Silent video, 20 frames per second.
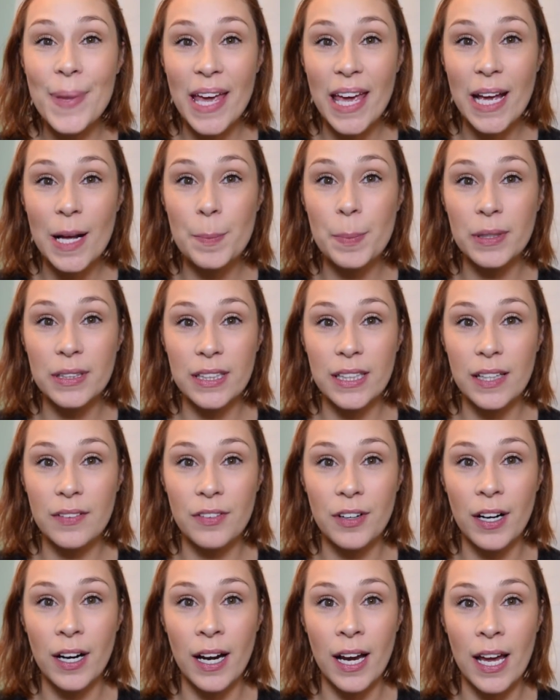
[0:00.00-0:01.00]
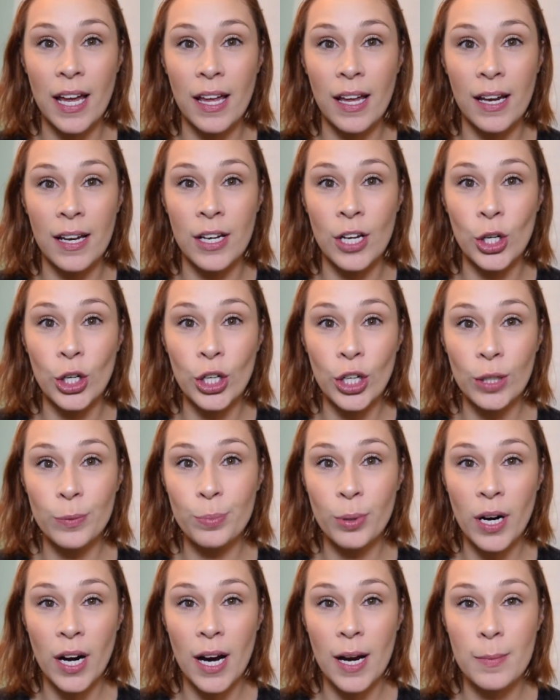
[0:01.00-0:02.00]
big believer in good
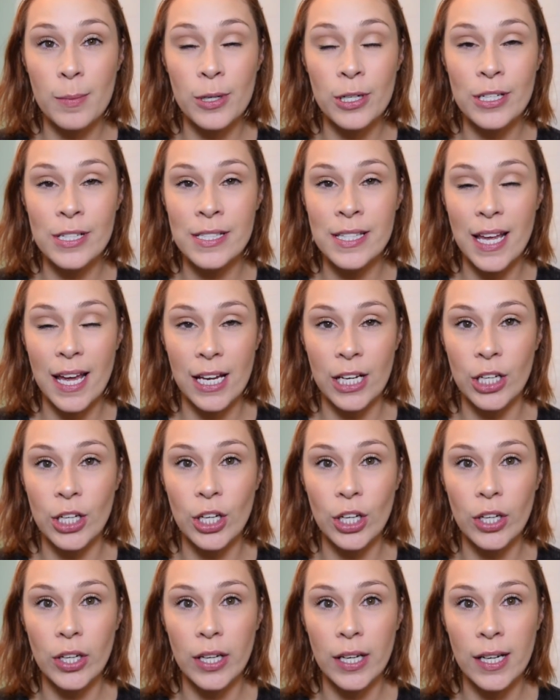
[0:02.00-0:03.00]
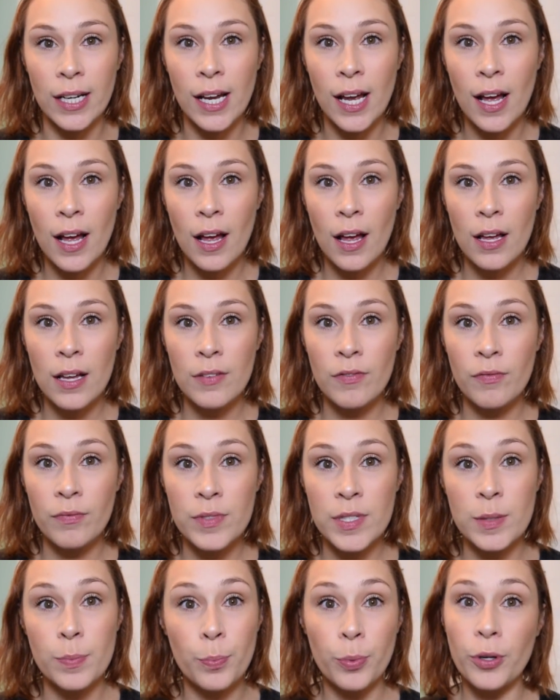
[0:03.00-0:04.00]
primers and good
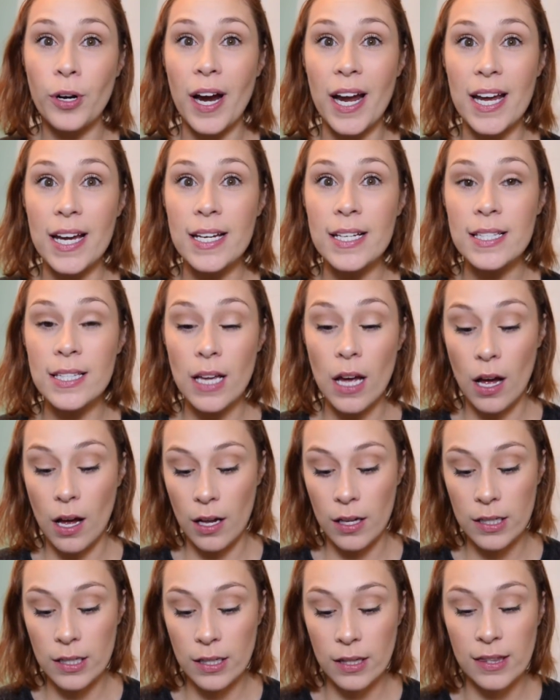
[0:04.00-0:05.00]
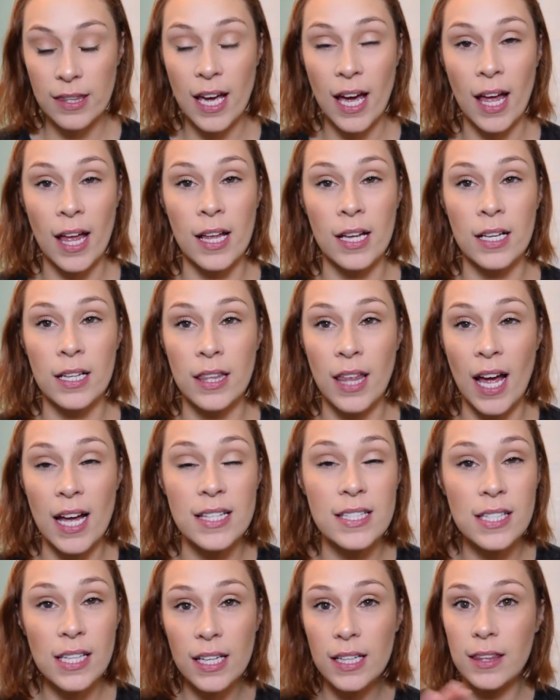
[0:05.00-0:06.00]
sprays that
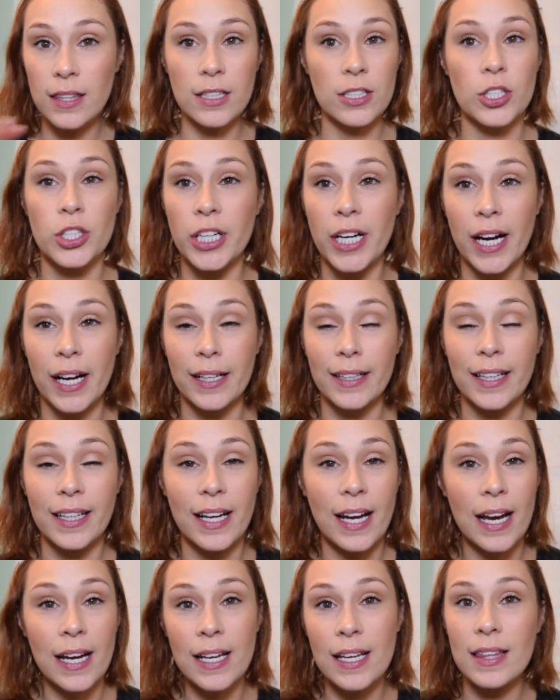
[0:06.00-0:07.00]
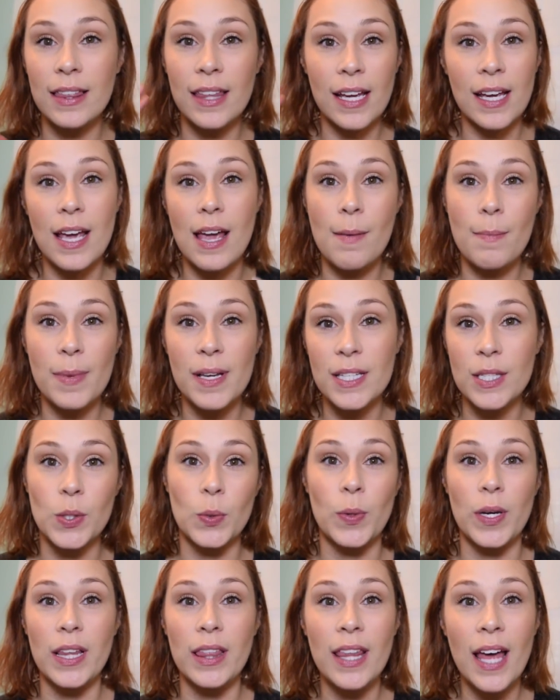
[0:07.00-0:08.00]
that's like the trick like anything in
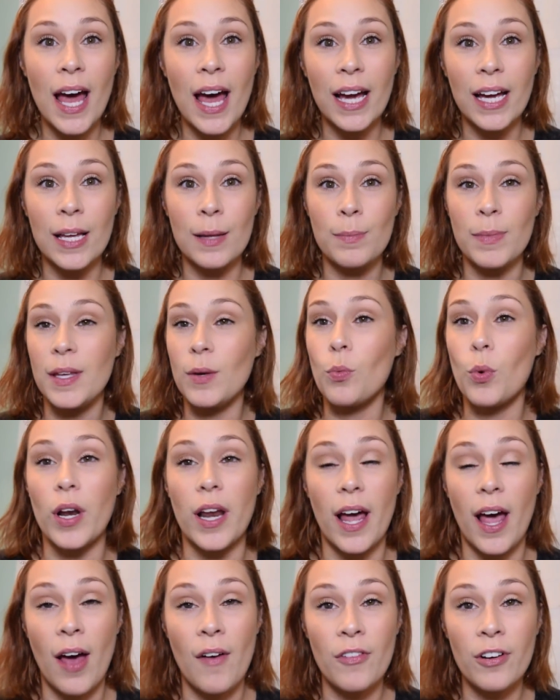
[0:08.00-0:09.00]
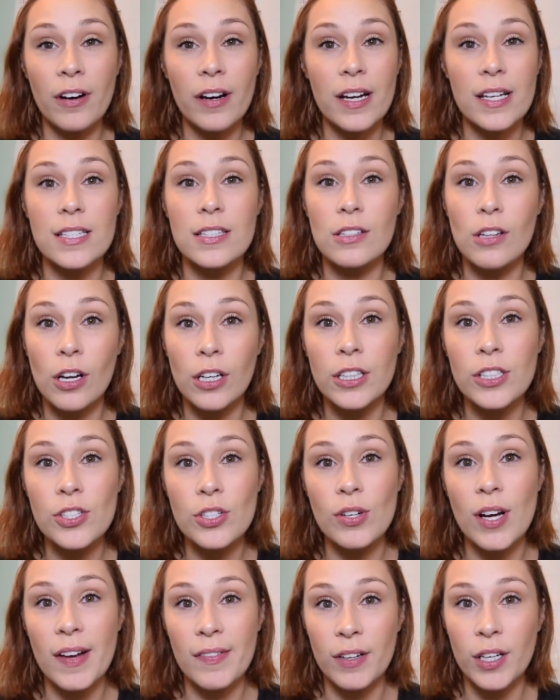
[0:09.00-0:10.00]
between that can be whatever as long as
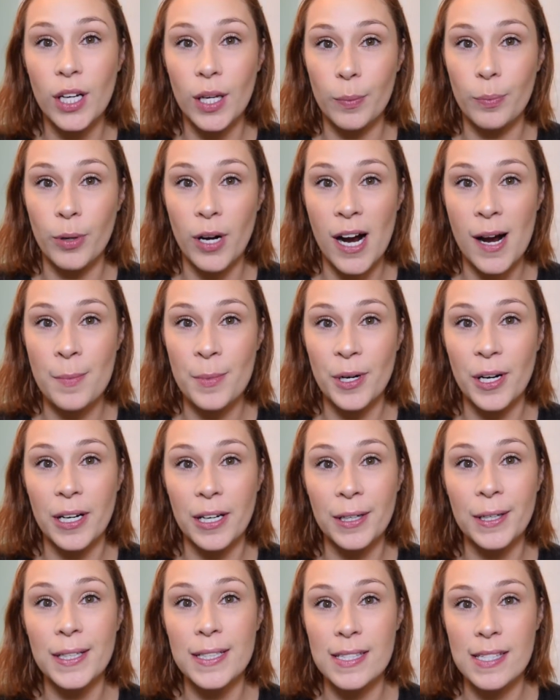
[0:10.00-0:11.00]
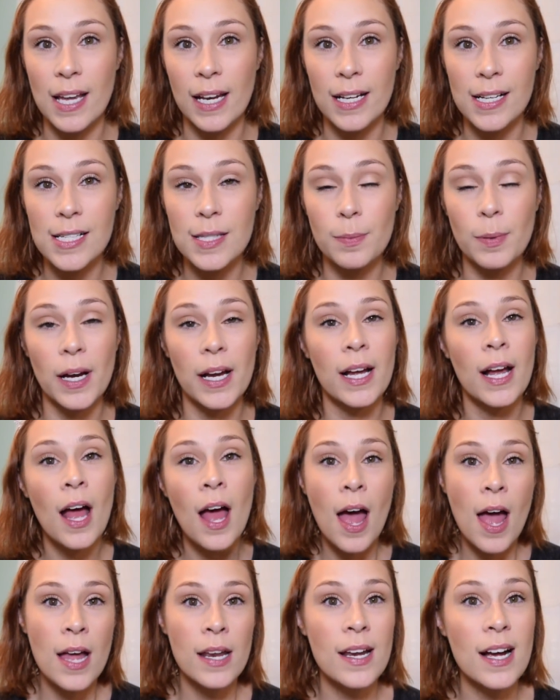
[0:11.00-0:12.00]
you have a good primer and a good setting spray
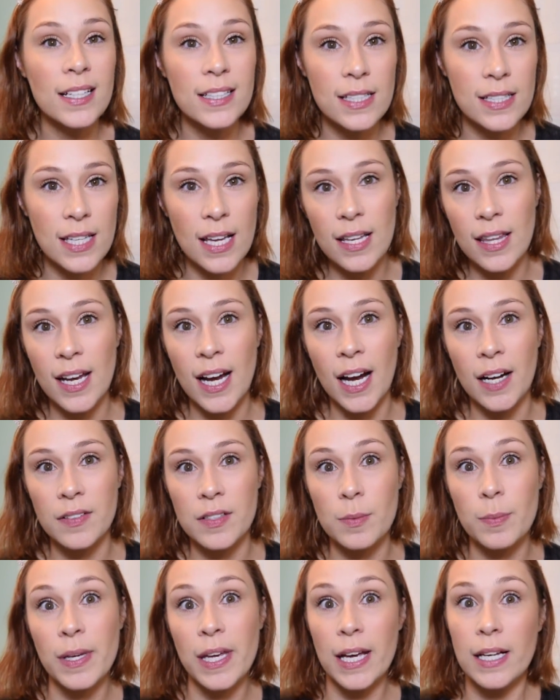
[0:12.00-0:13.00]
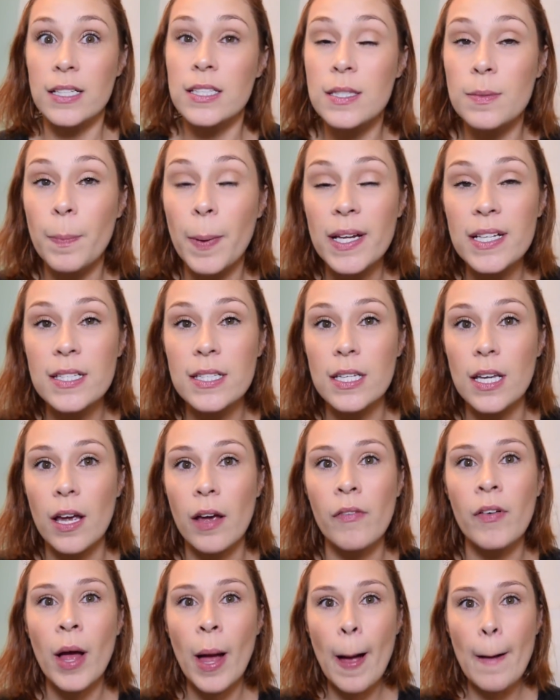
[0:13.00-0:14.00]
not to say they have to be
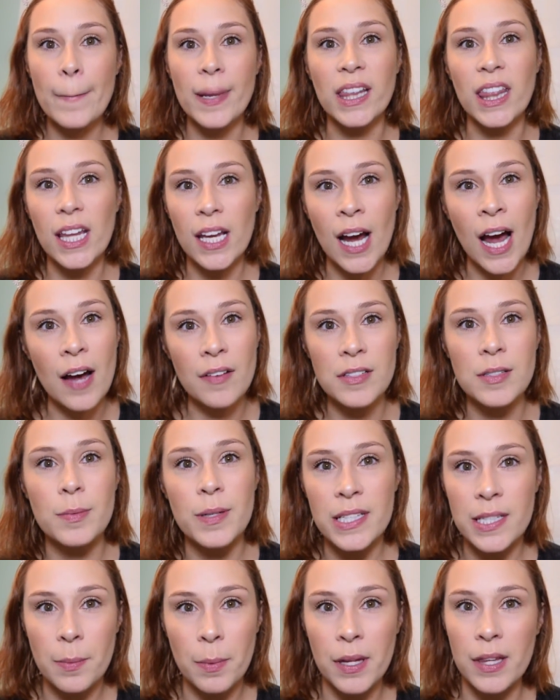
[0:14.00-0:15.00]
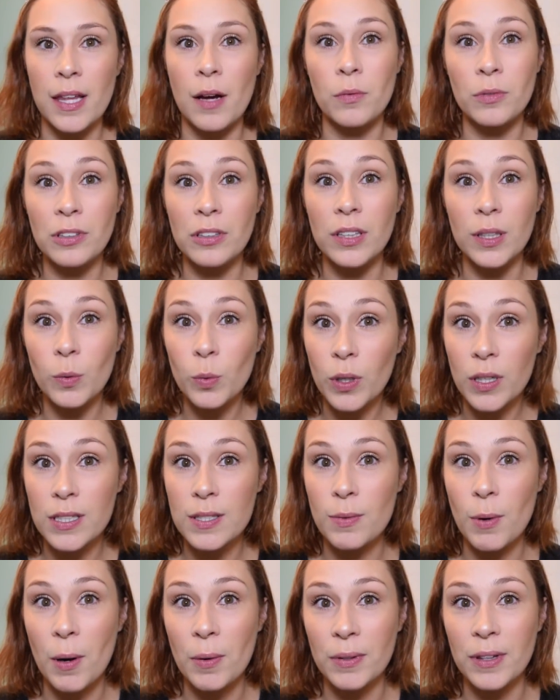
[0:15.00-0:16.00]
expensive but they have to be something that really
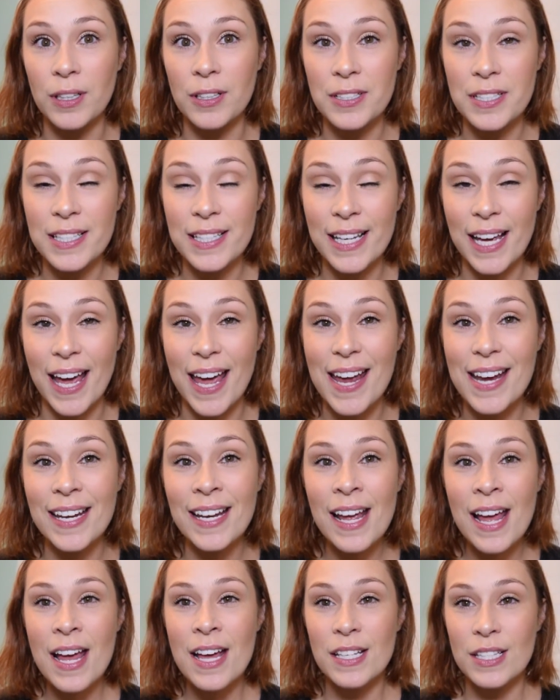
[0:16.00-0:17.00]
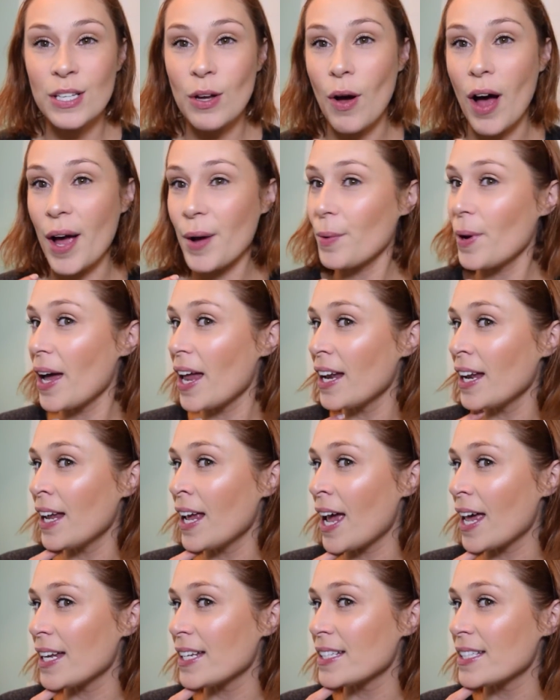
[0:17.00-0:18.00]
works well with your skin so I went
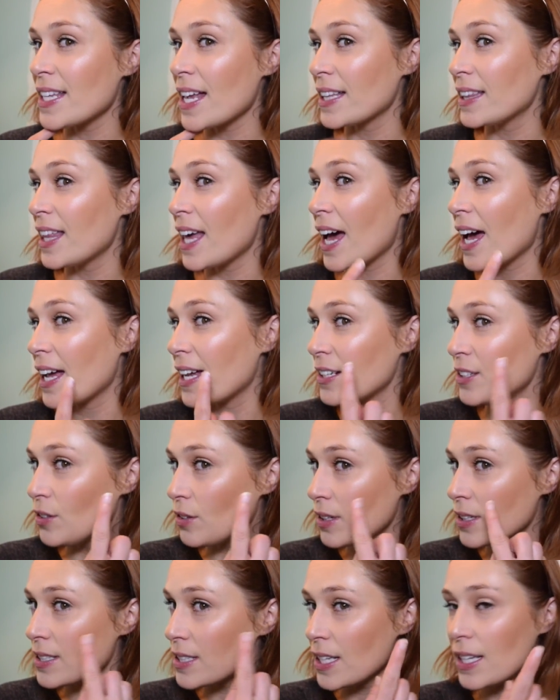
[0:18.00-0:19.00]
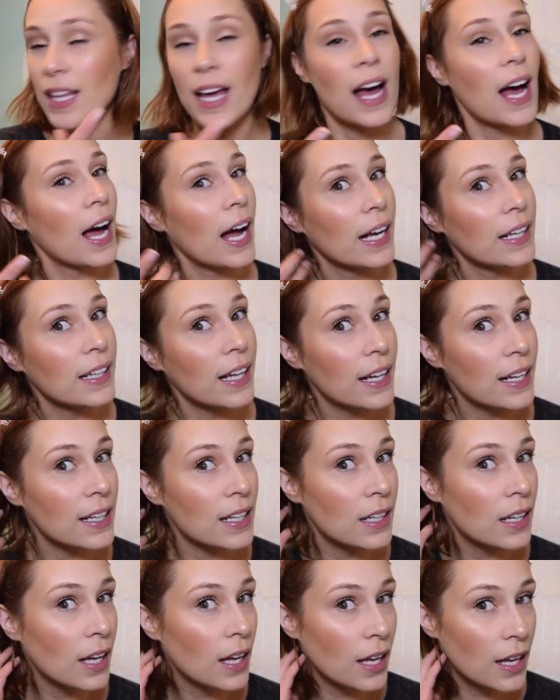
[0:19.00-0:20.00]
ahead and set that and you can see that
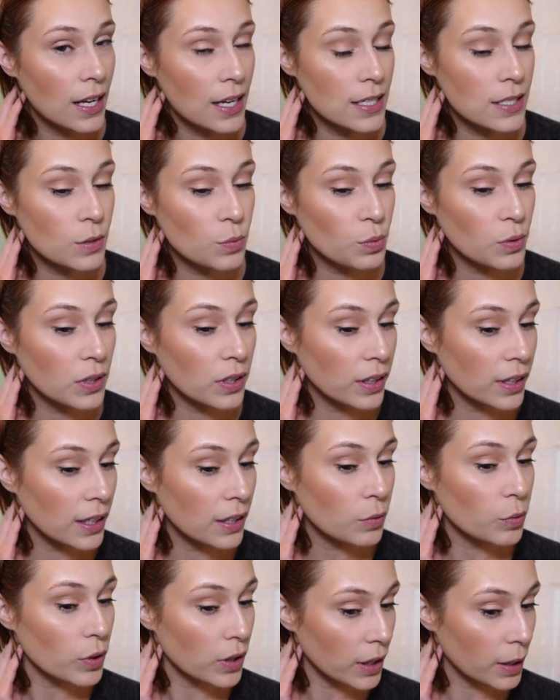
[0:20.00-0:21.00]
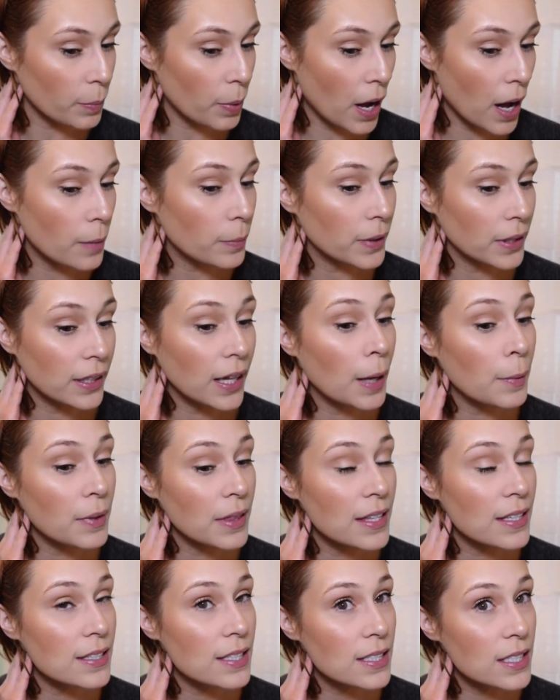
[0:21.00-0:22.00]
highlight is really really popping I
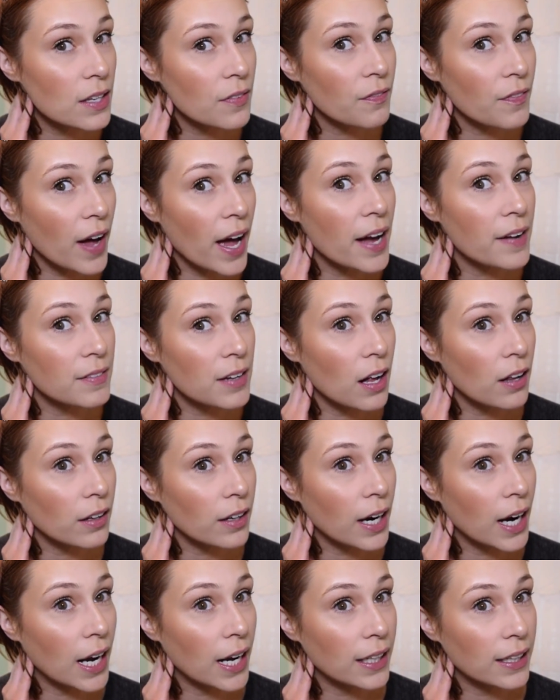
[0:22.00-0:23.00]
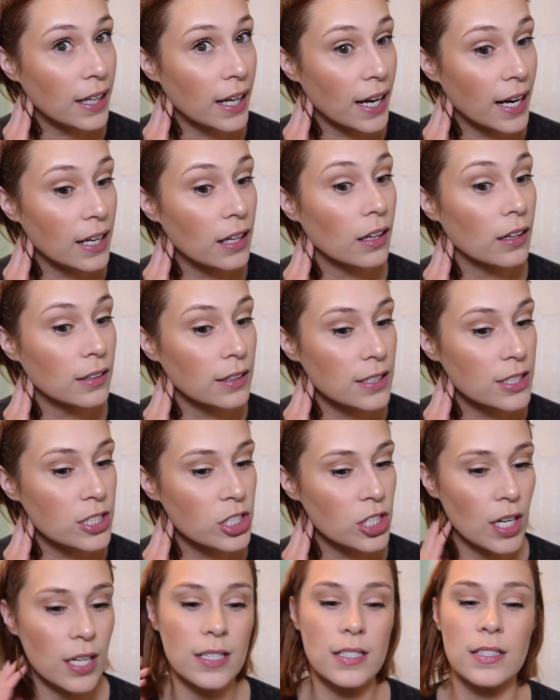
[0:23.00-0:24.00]
mean this is a $5 highlight
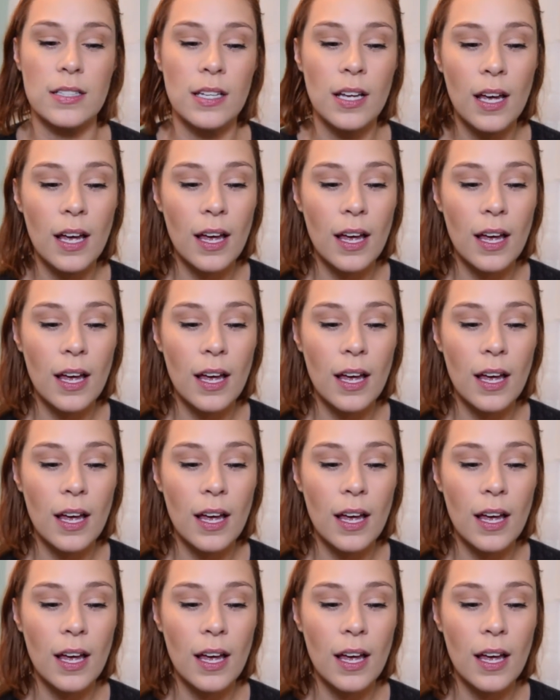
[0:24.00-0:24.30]
legit